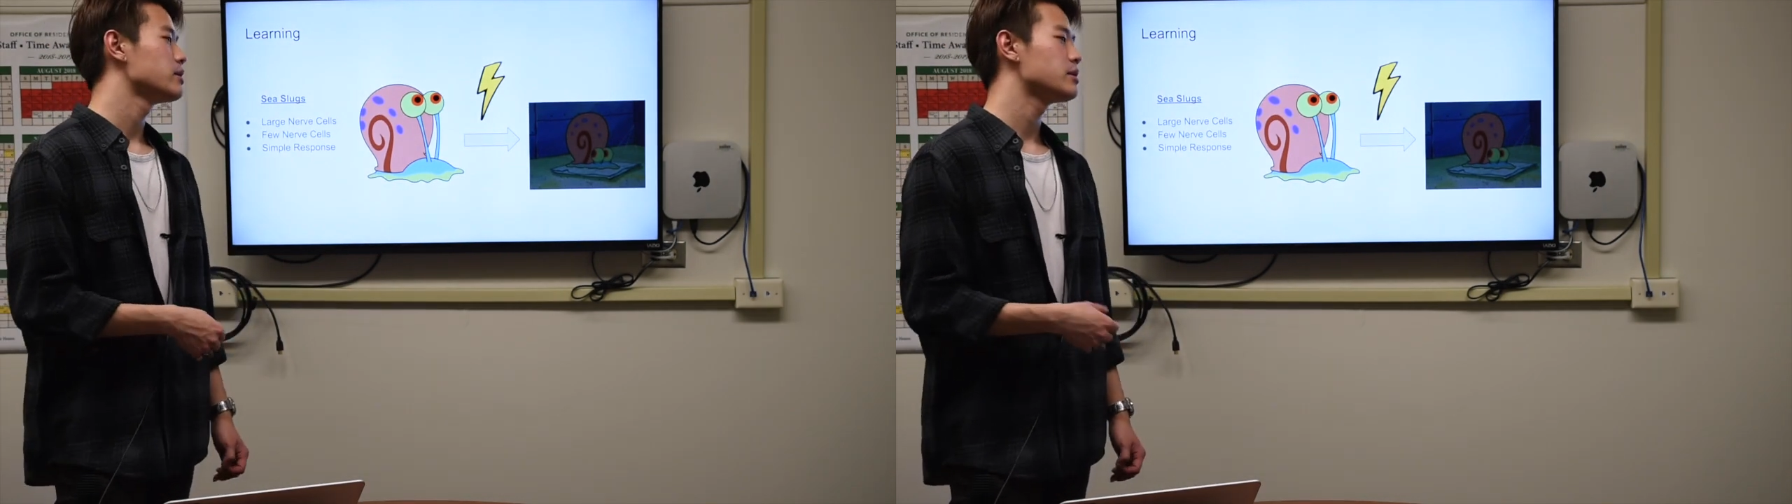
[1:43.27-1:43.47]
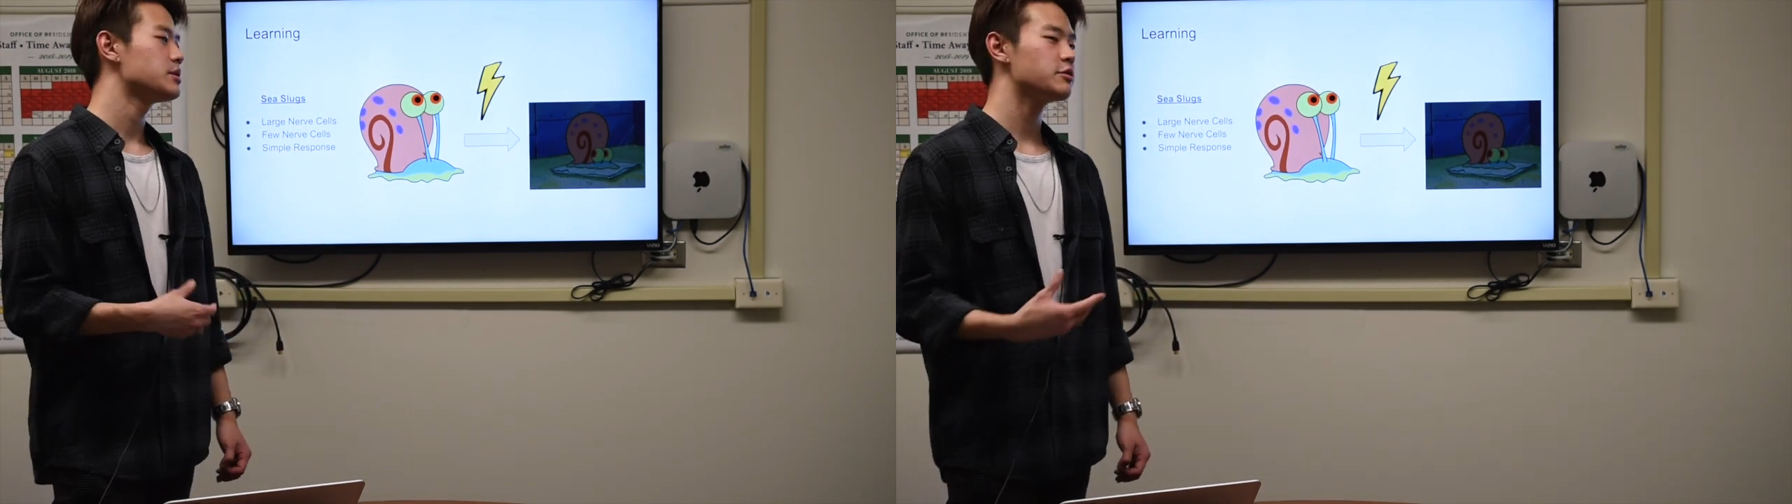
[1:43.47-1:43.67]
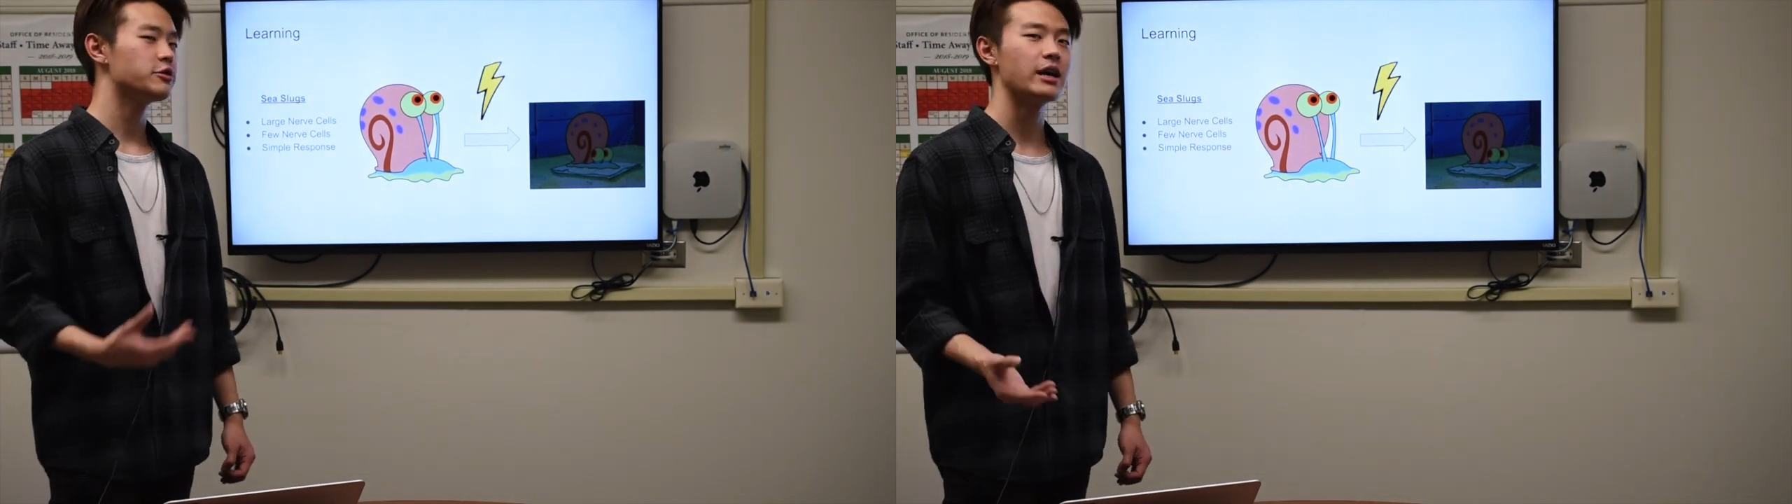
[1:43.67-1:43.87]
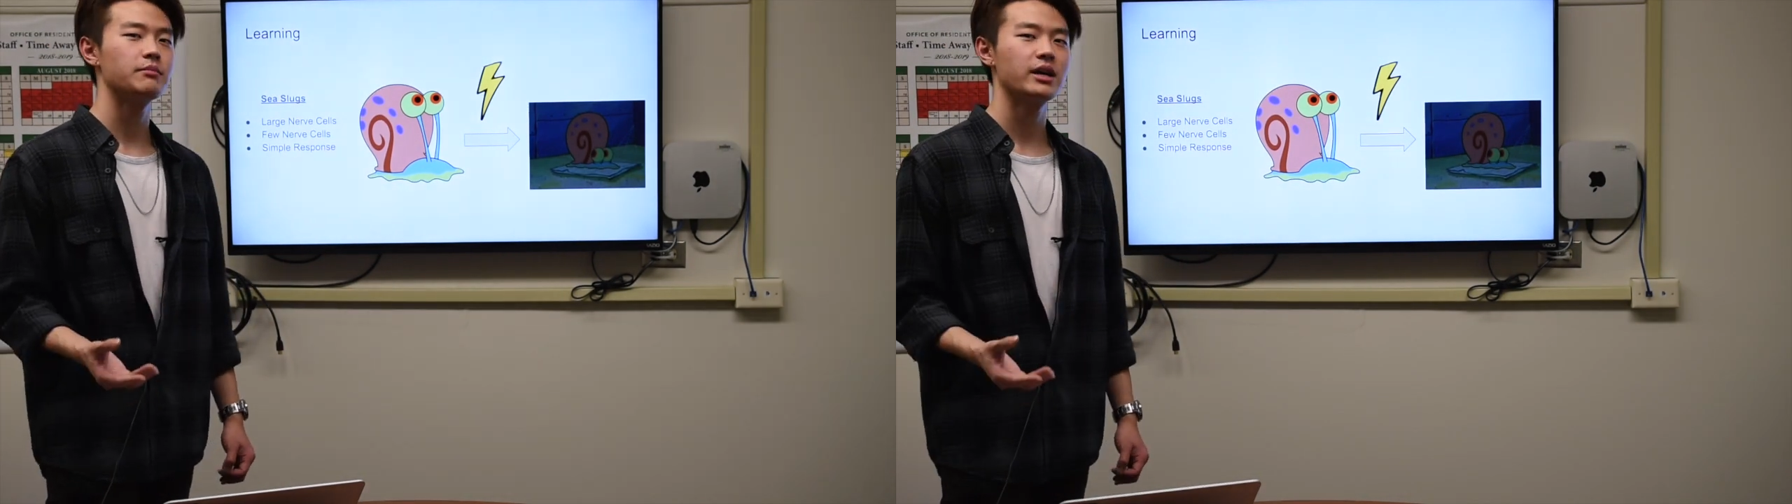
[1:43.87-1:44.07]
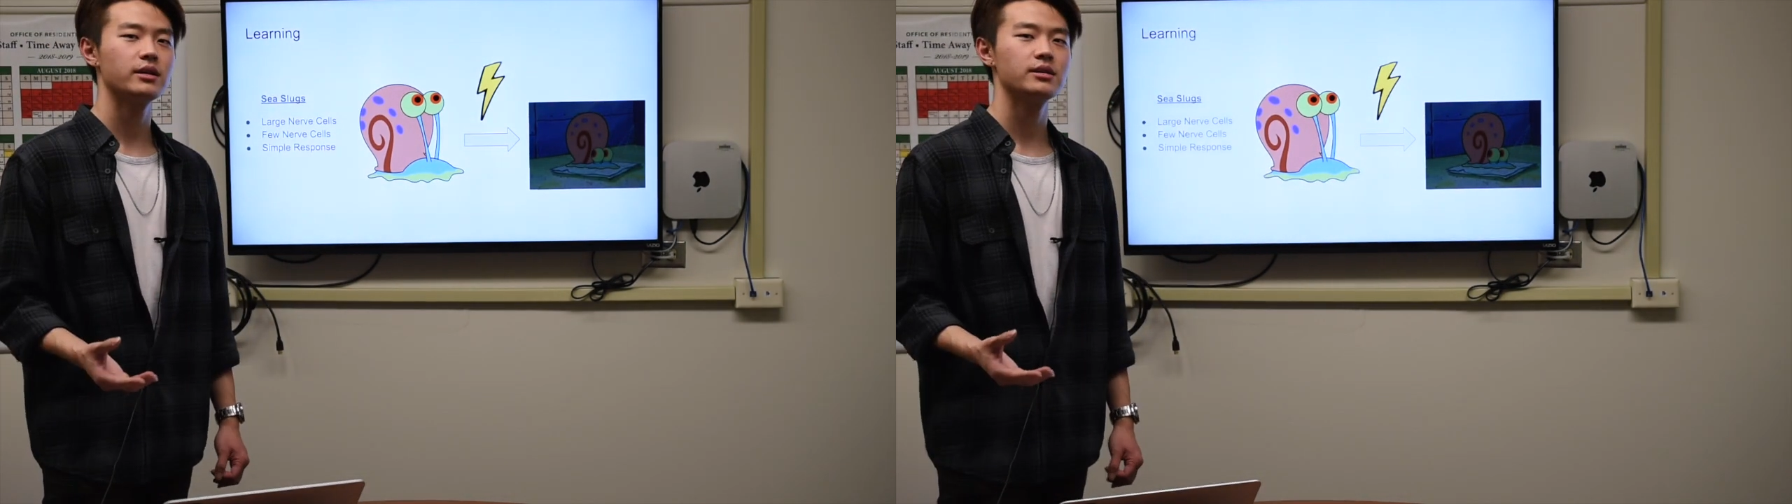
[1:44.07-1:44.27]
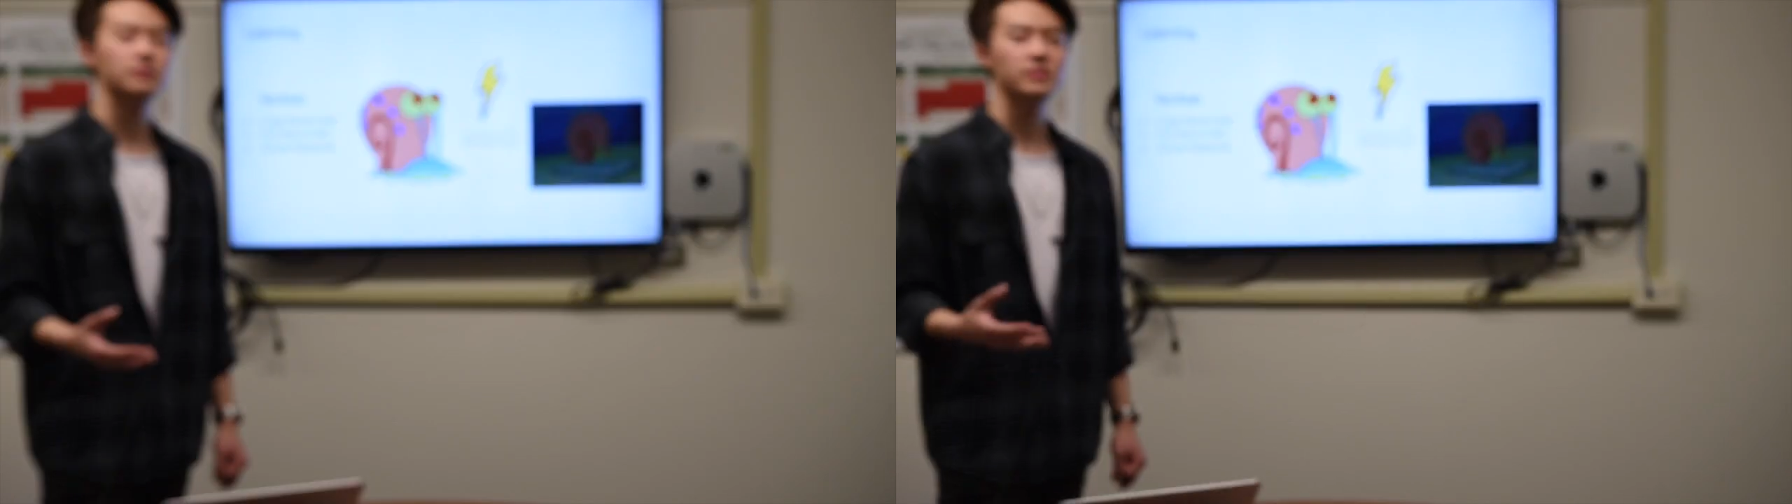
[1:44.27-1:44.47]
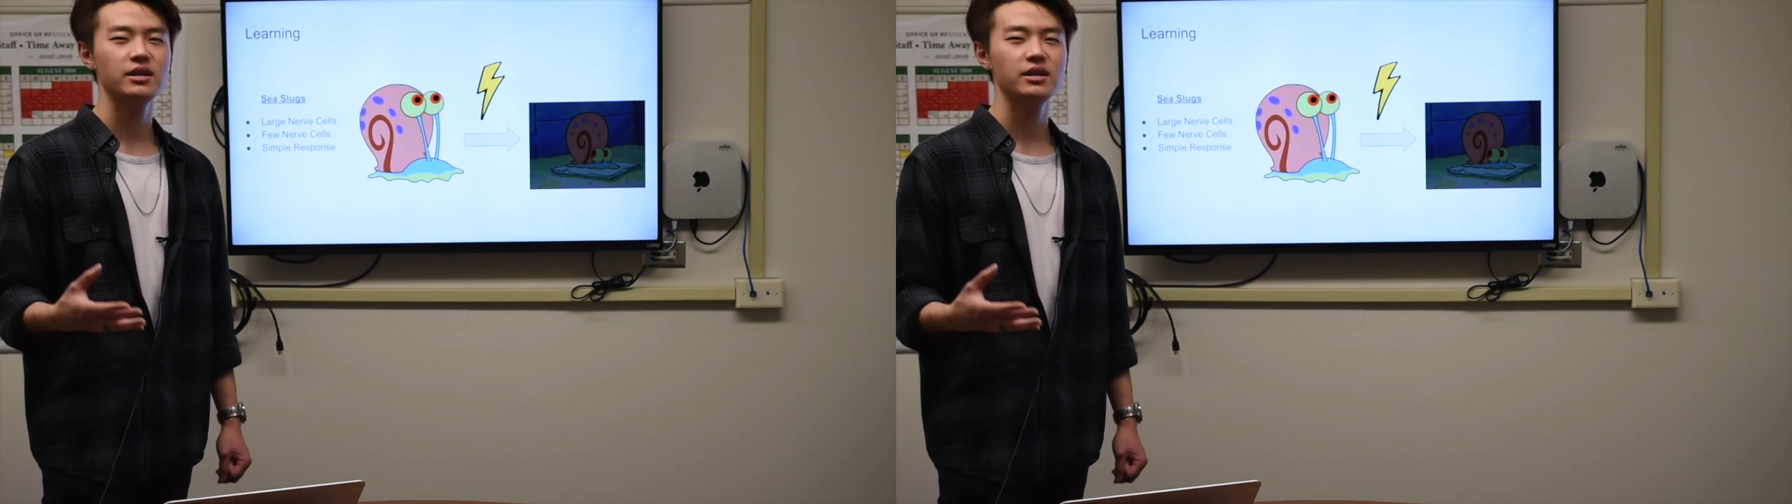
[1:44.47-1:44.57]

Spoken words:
This retract mechanism